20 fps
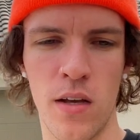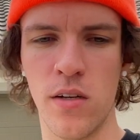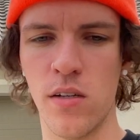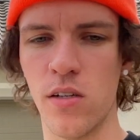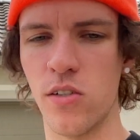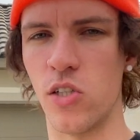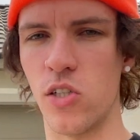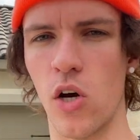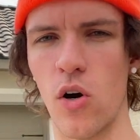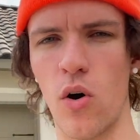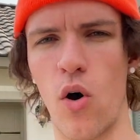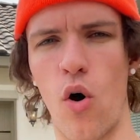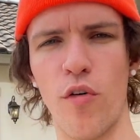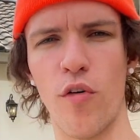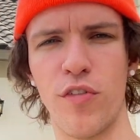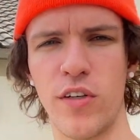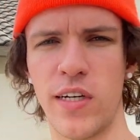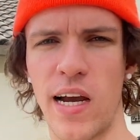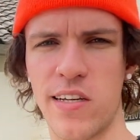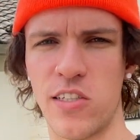So
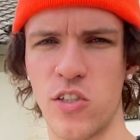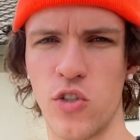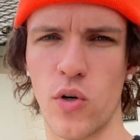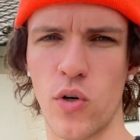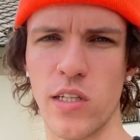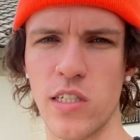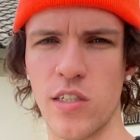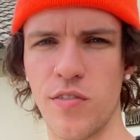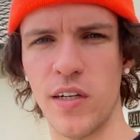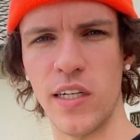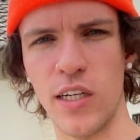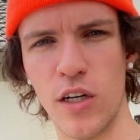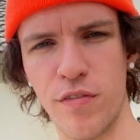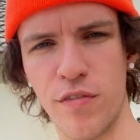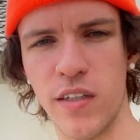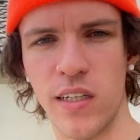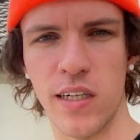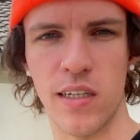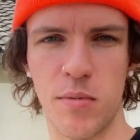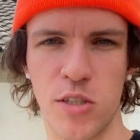hopefully you guys enjoyed this video. If
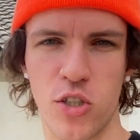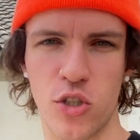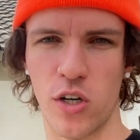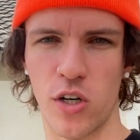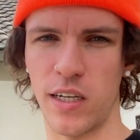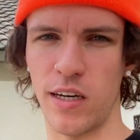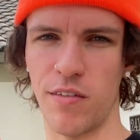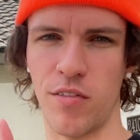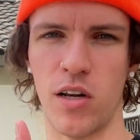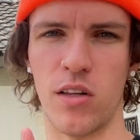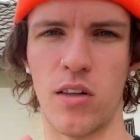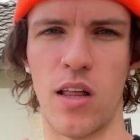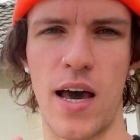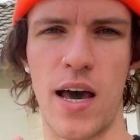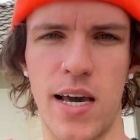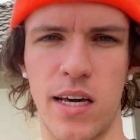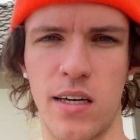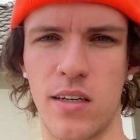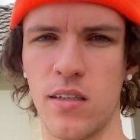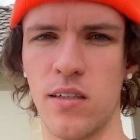you did, be sure to give it a
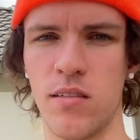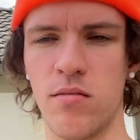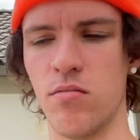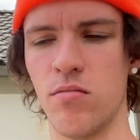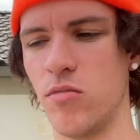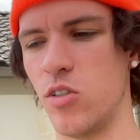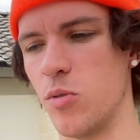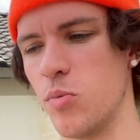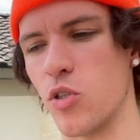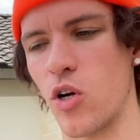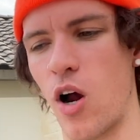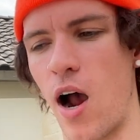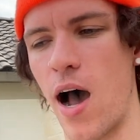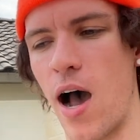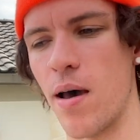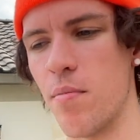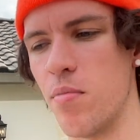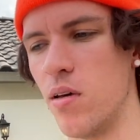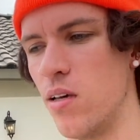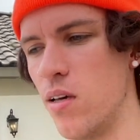like,
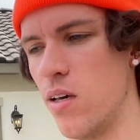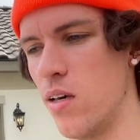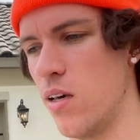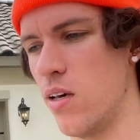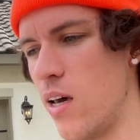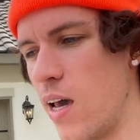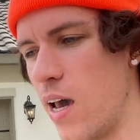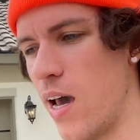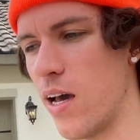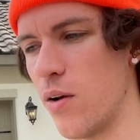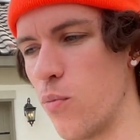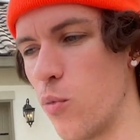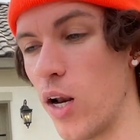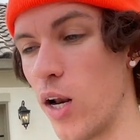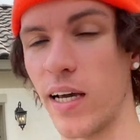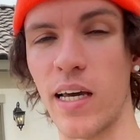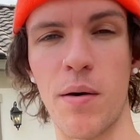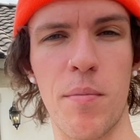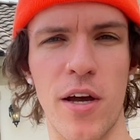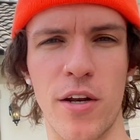subscribe, and when I
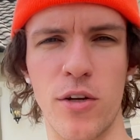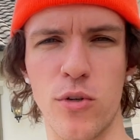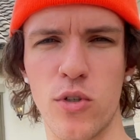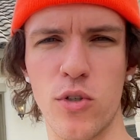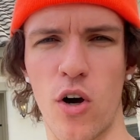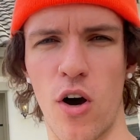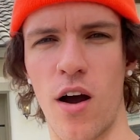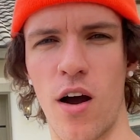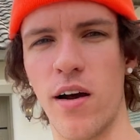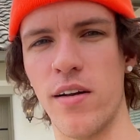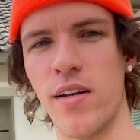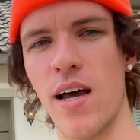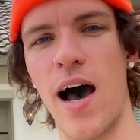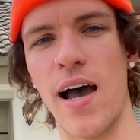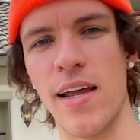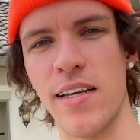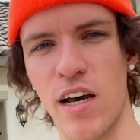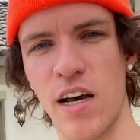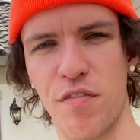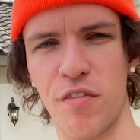get my new car,
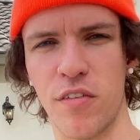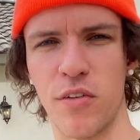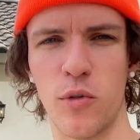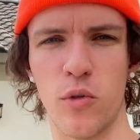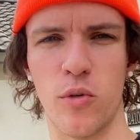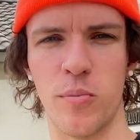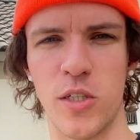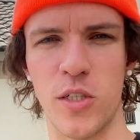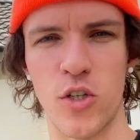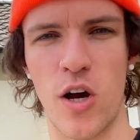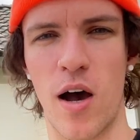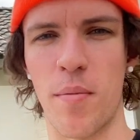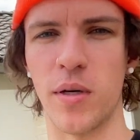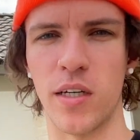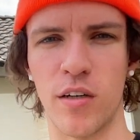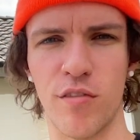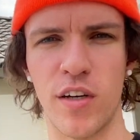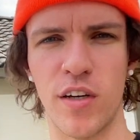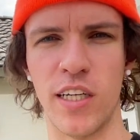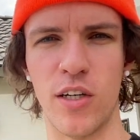I definitely will be dropping
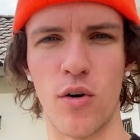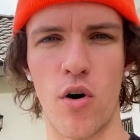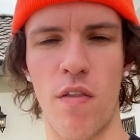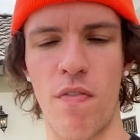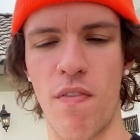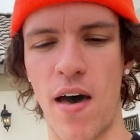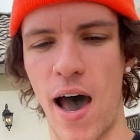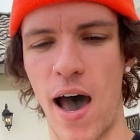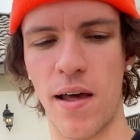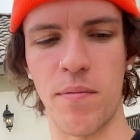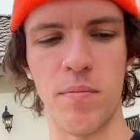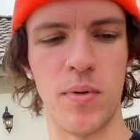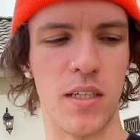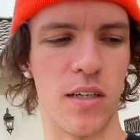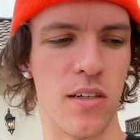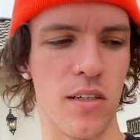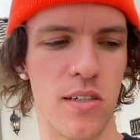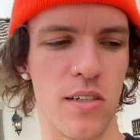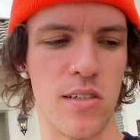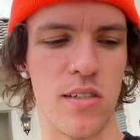a video on that,
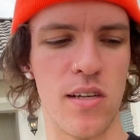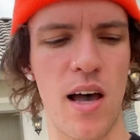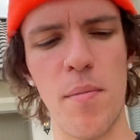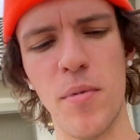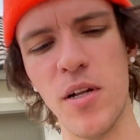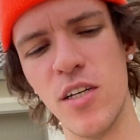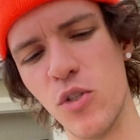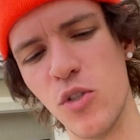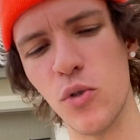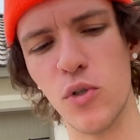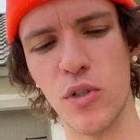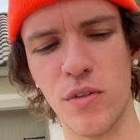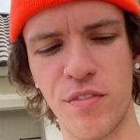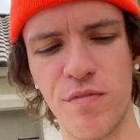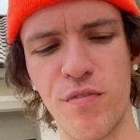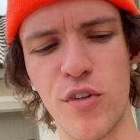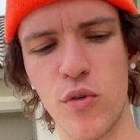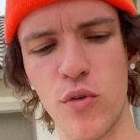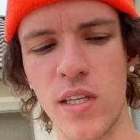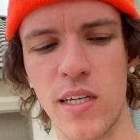because I'm gonna do a
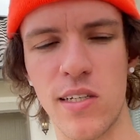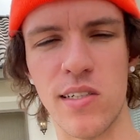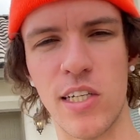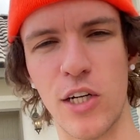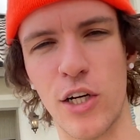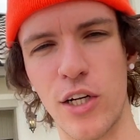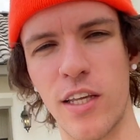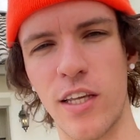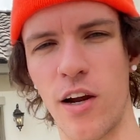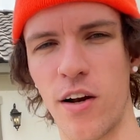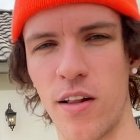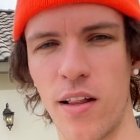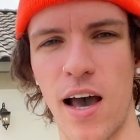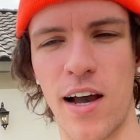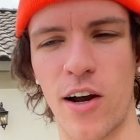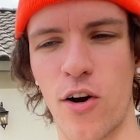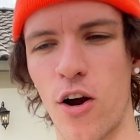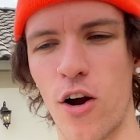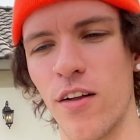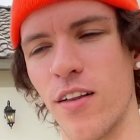few things here and there to
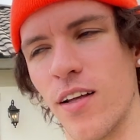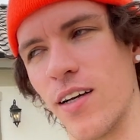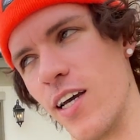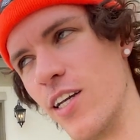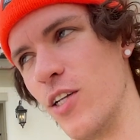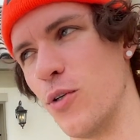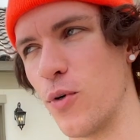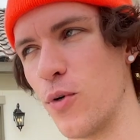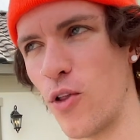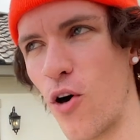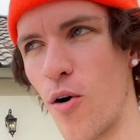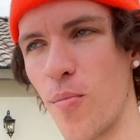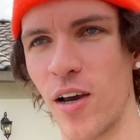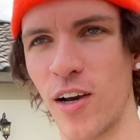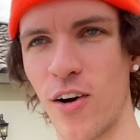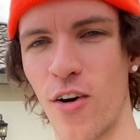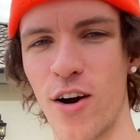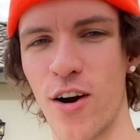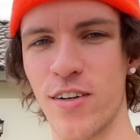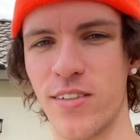that car like I do with all my
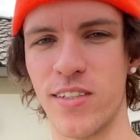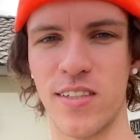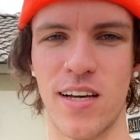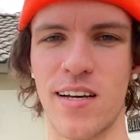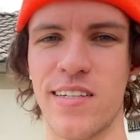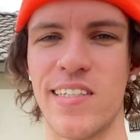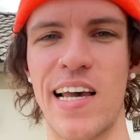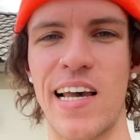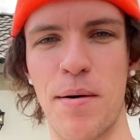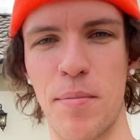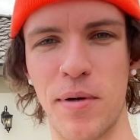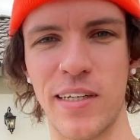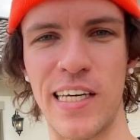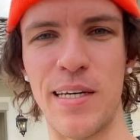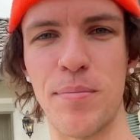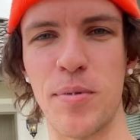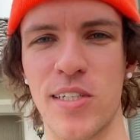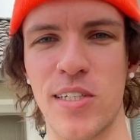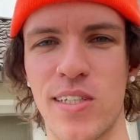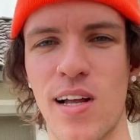cars. I say I'm gonna
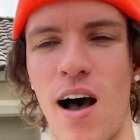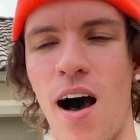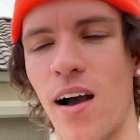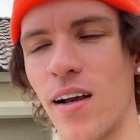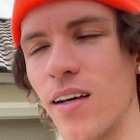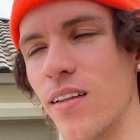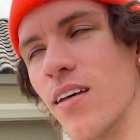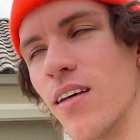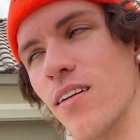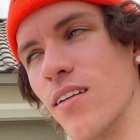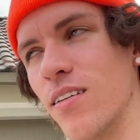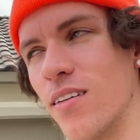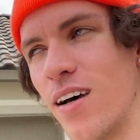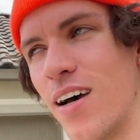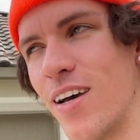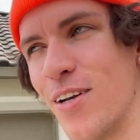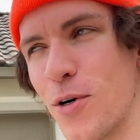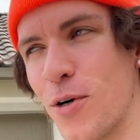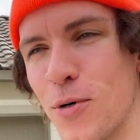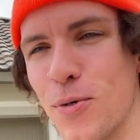keep it stock and then
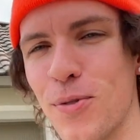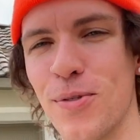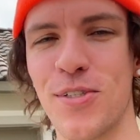I don't.